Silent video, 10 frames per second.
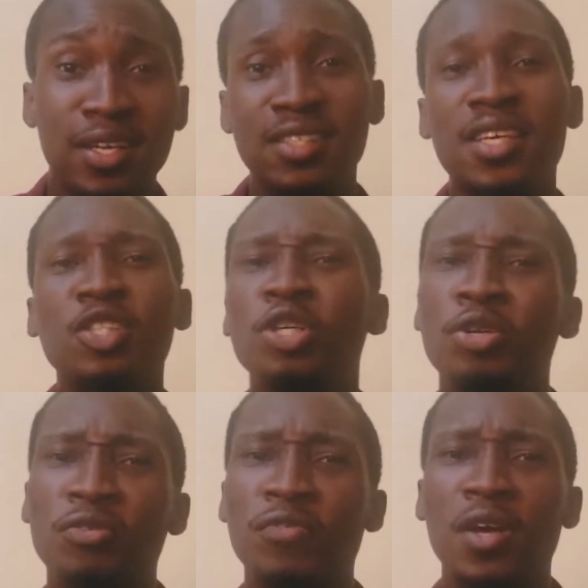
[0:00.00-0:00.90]
The section
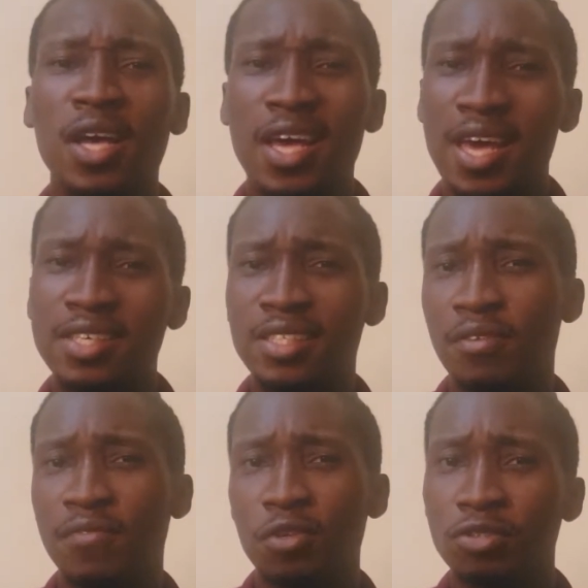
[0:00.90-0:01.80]
of
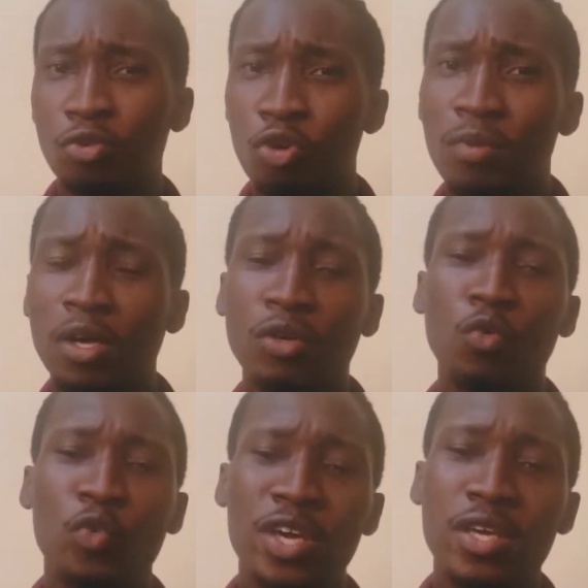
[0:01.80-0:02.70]
XF.Global
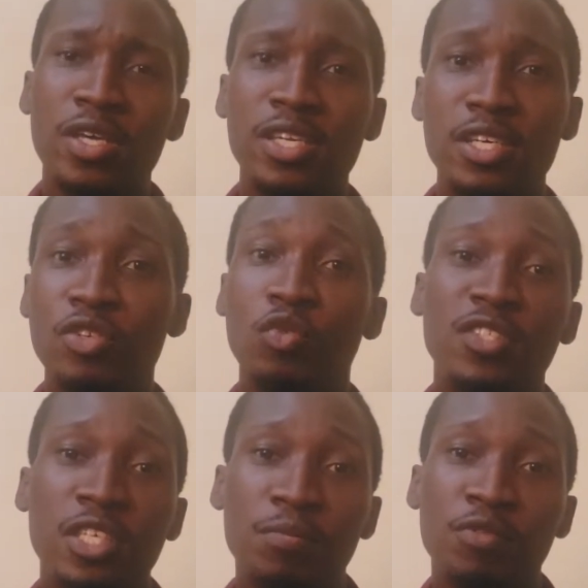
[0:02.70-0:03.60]
where they give you
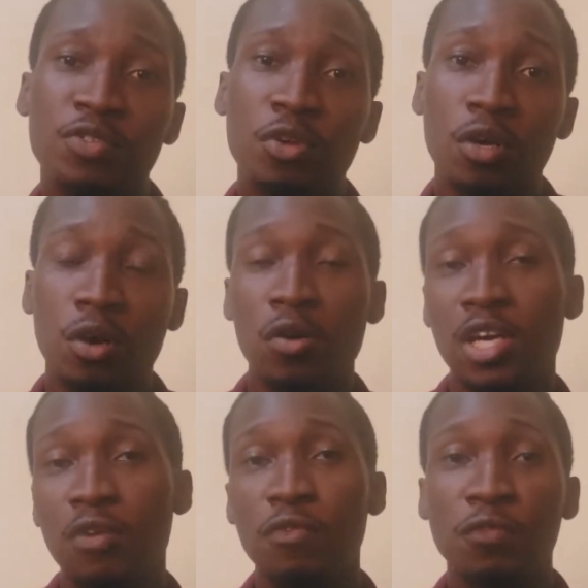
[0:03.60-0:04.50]
tips on
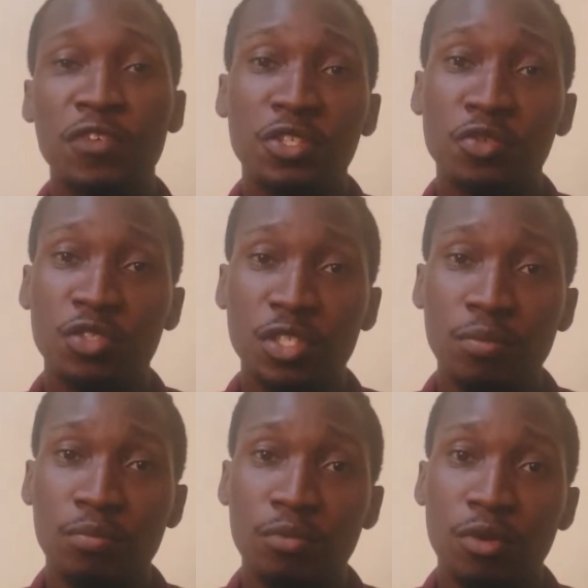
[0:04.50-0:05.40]
how to fix your team